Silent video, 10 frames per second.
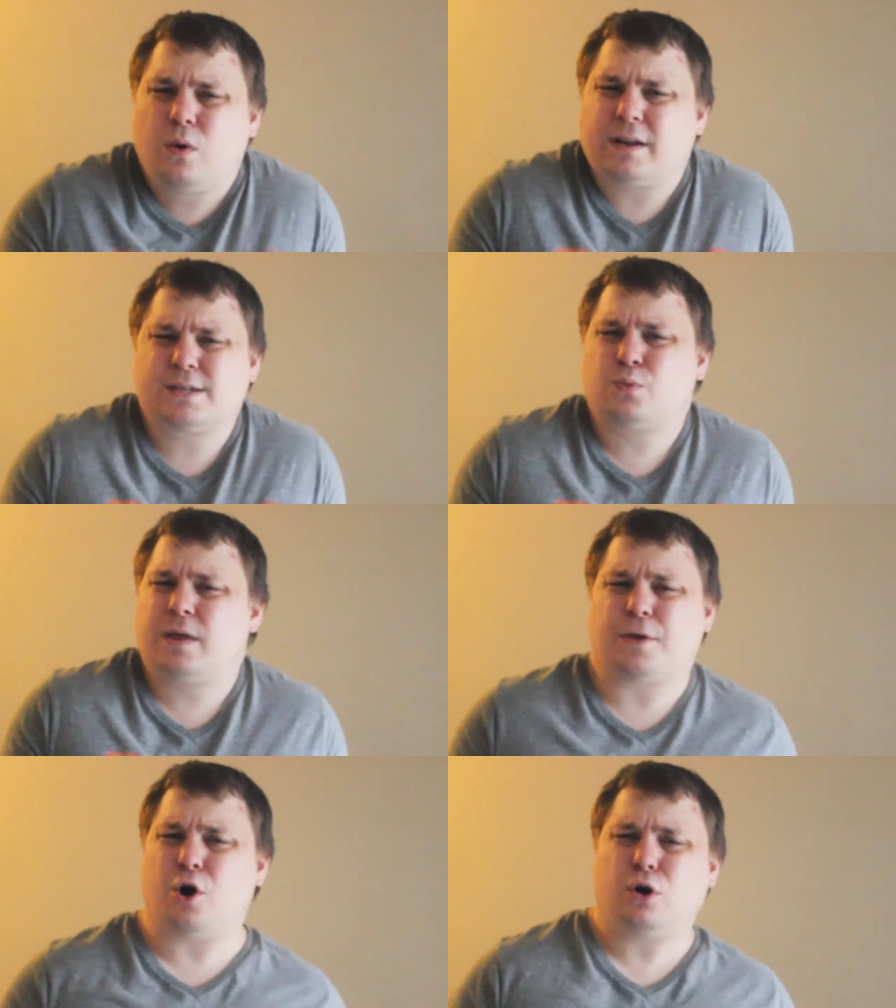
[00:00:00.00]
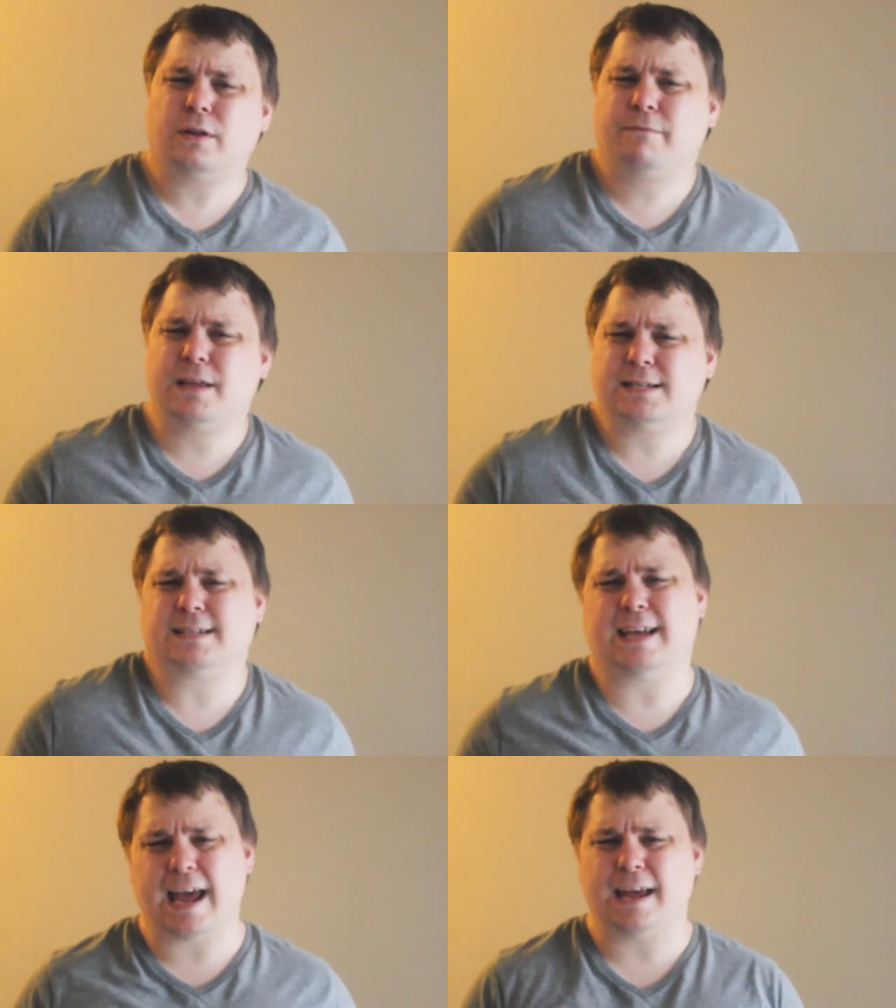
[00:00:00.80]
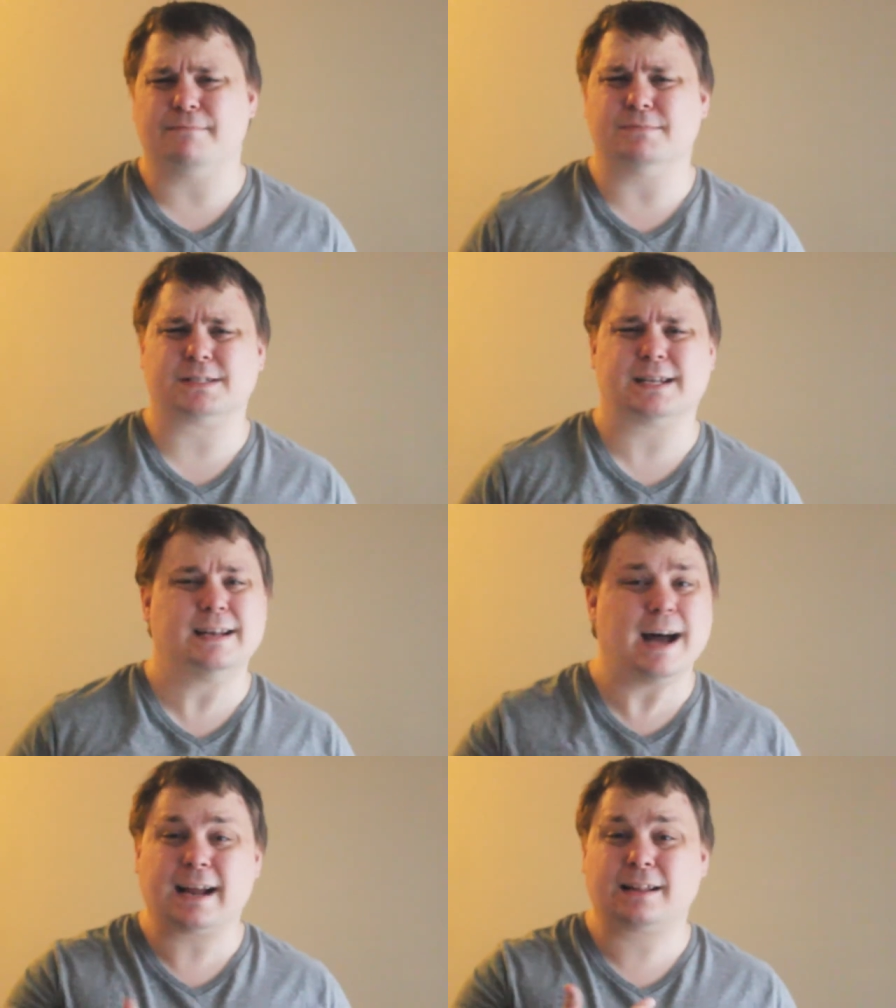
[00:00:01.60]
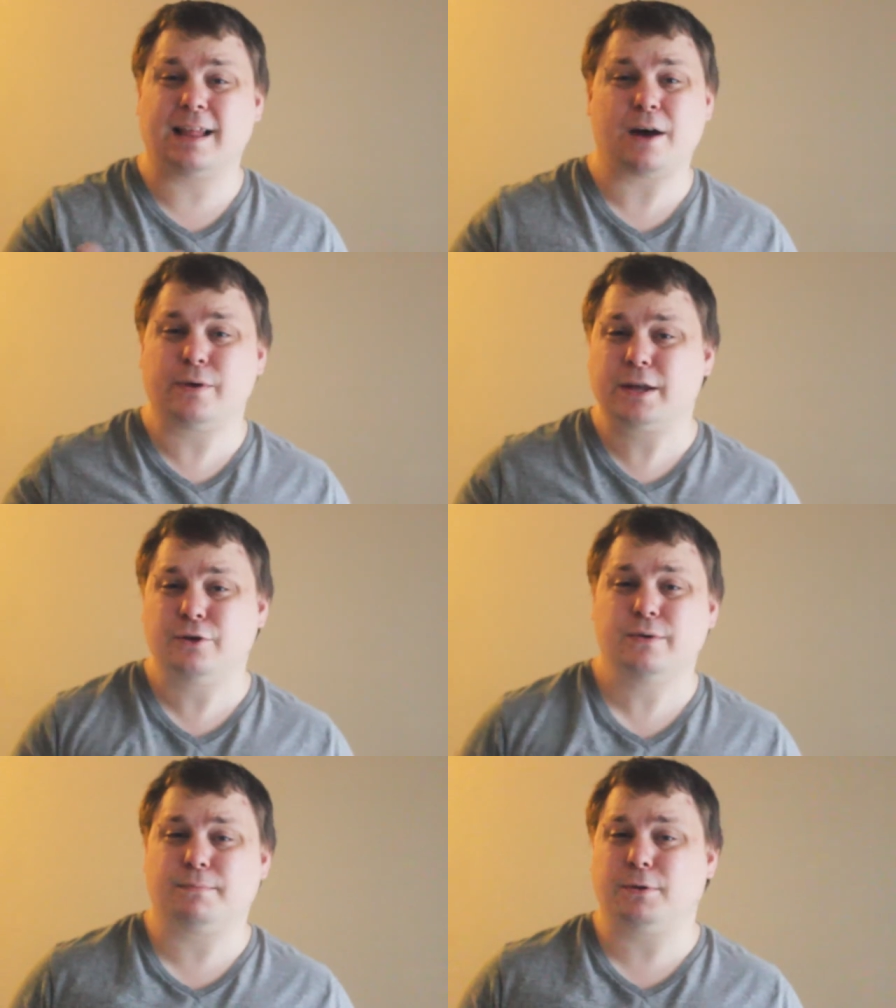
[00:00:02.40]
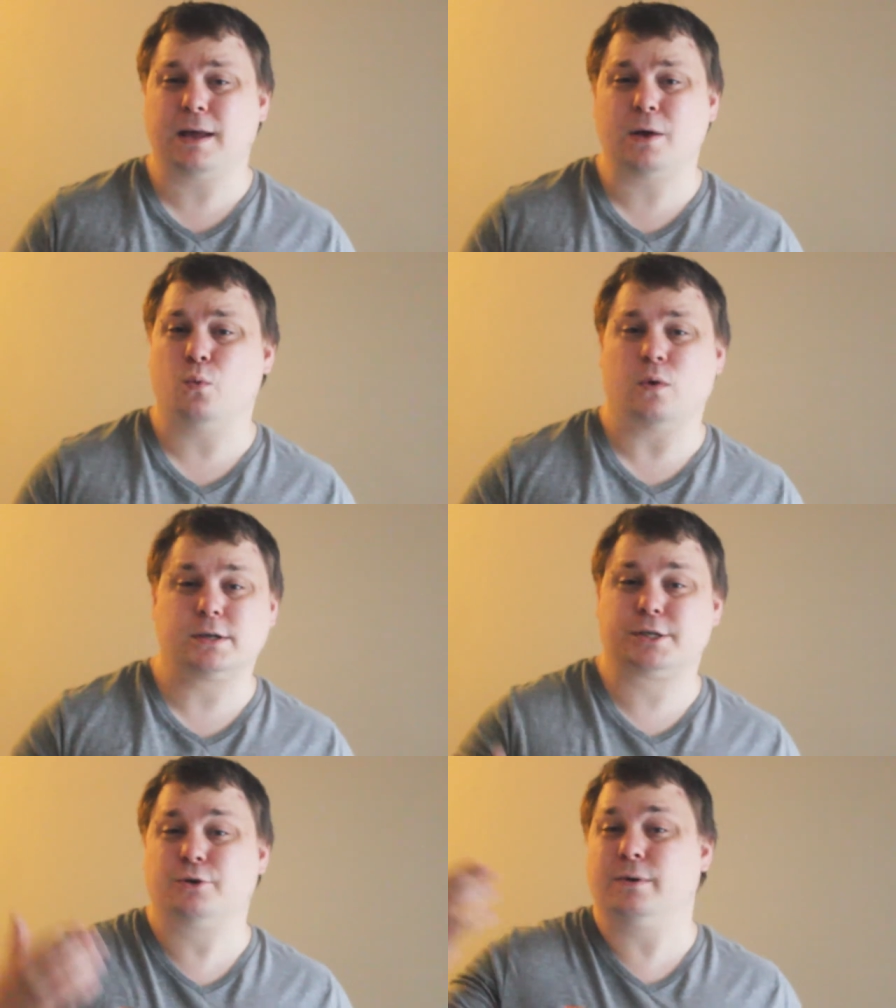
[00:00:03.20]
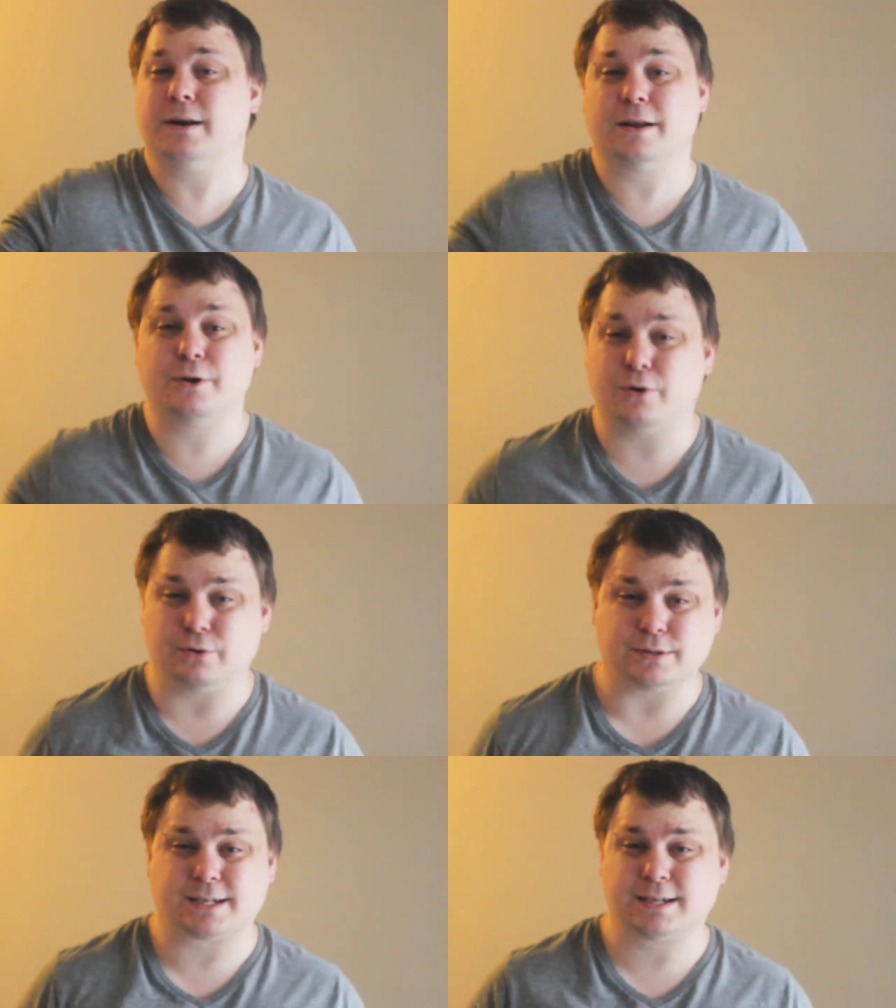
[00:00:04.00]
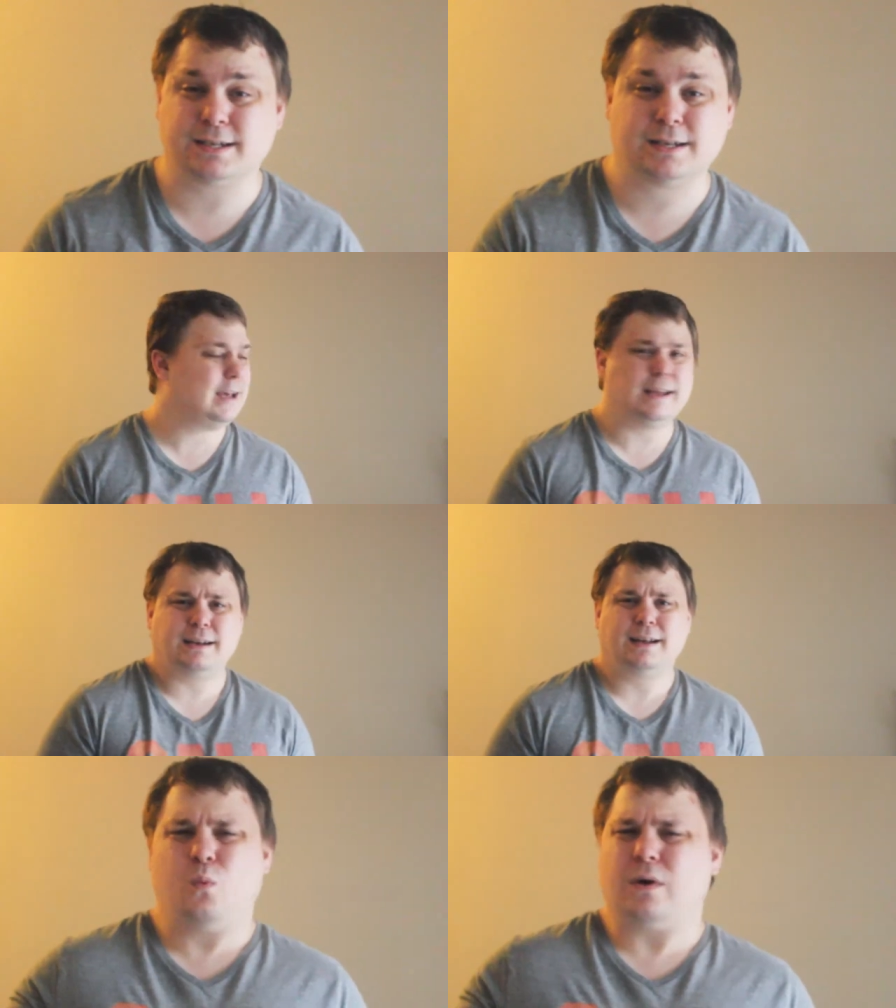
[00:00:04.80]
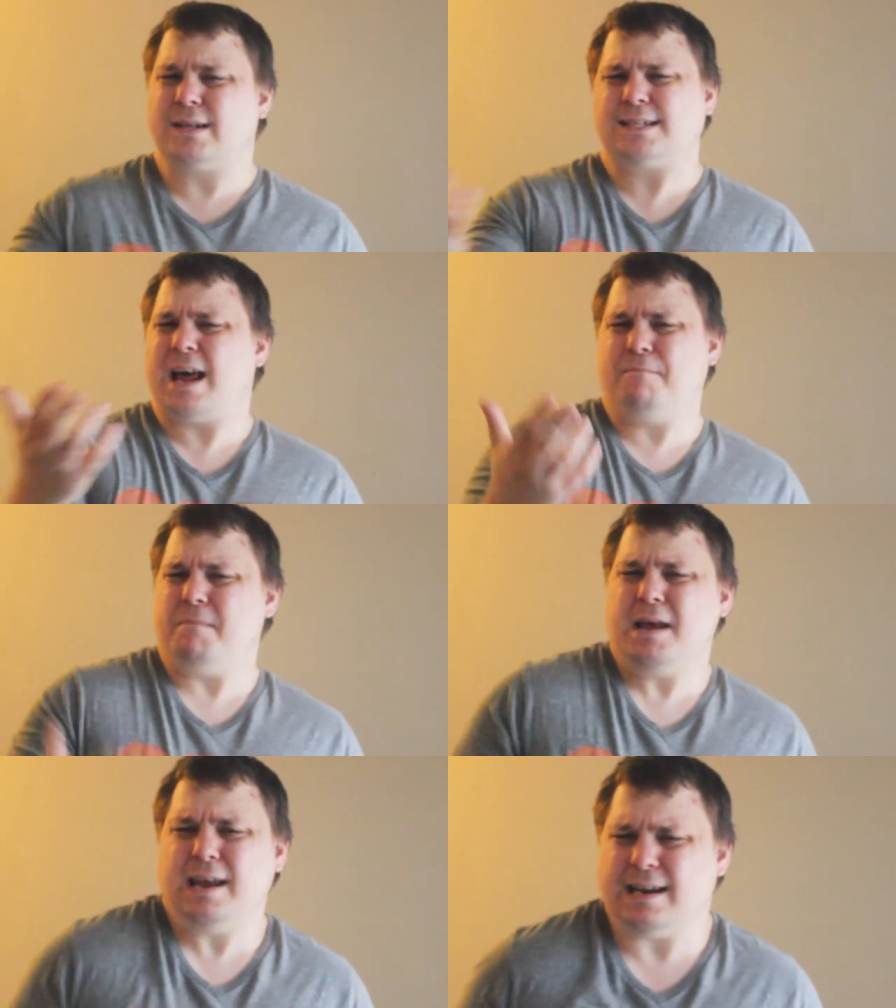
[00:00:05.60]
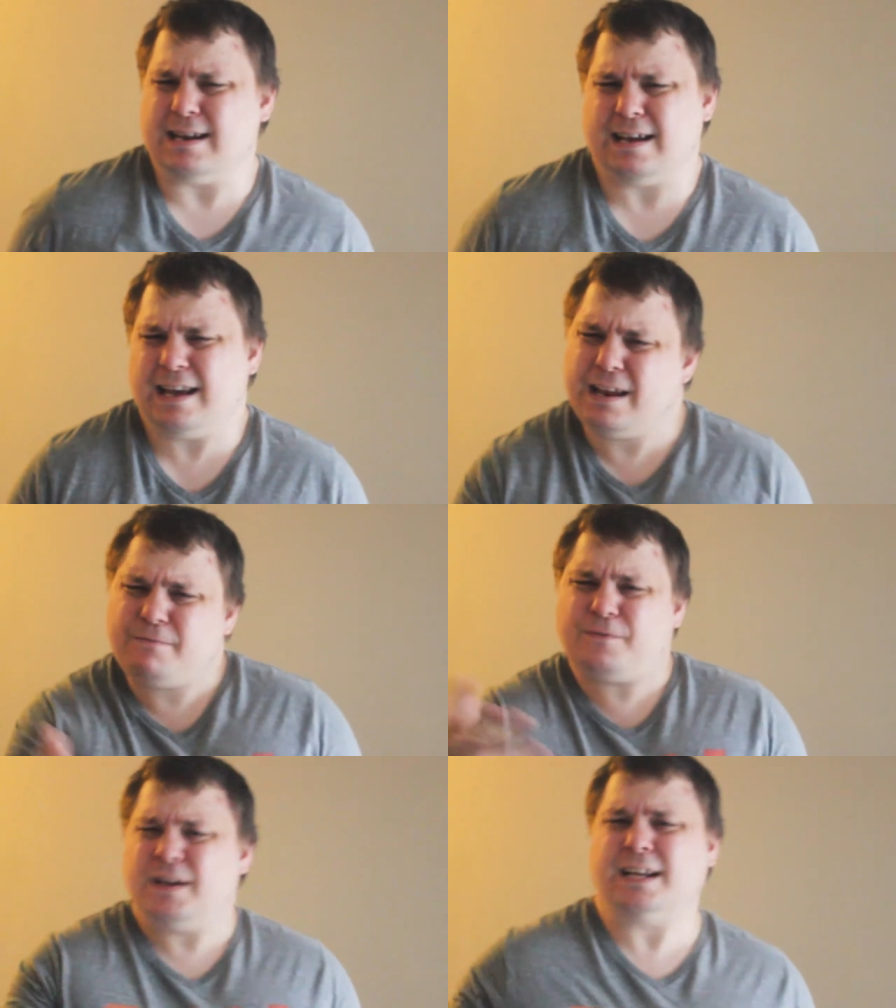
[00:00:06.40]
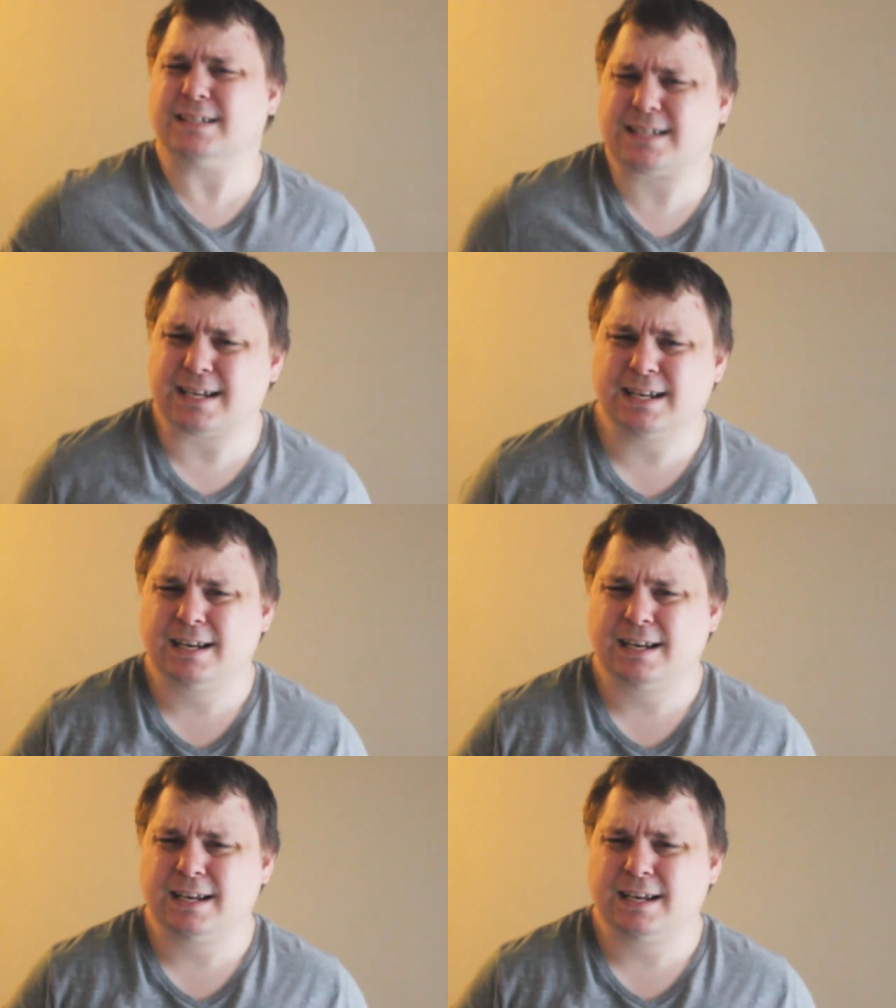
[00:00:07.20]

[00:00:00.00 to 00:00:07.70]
What is with all of these games not allowing you to play once you're an adult? And what does that mean, infinite?